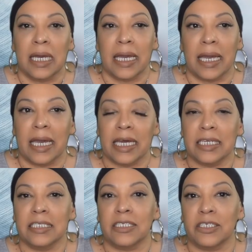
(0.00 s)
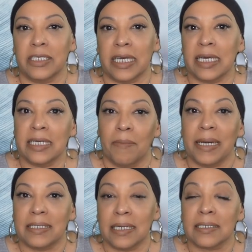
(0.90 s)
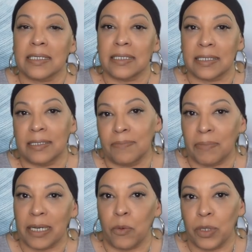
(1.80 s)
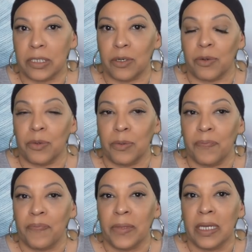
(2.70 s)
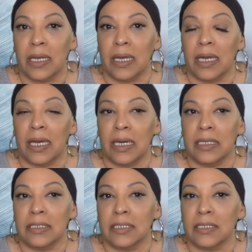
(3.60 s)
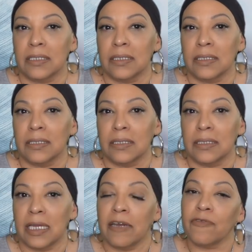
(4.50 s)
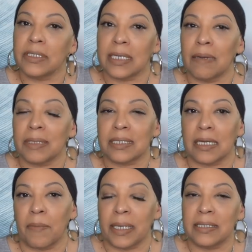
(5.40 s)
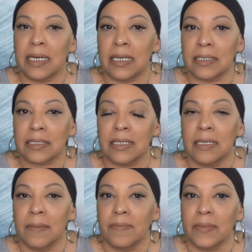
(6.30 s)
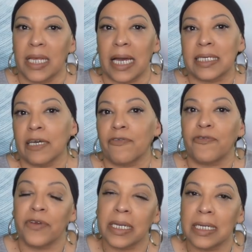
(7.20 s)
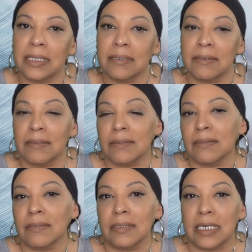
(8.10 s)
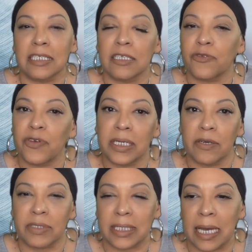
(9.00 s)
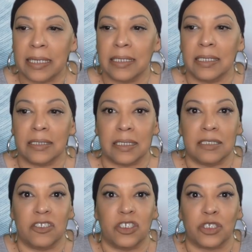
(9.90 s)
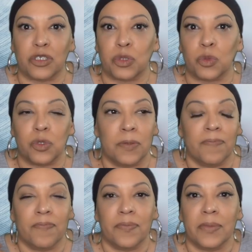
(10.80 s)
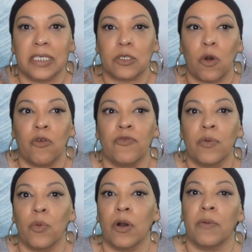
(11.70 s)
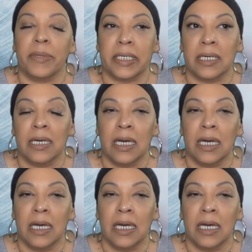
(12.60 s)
And today my desk is by a window, and every time I sat on my desk I kept getting this feeling of sadness and just this overwhelming